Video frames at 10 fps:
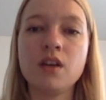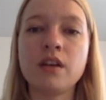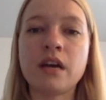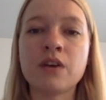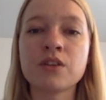
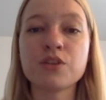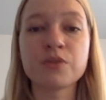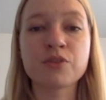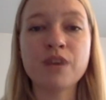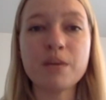Now, this
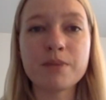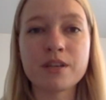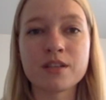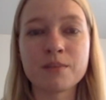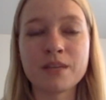was great
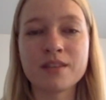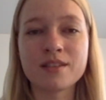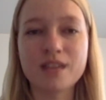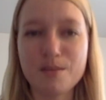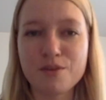because by this
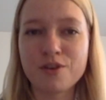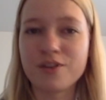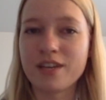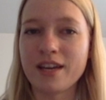time she already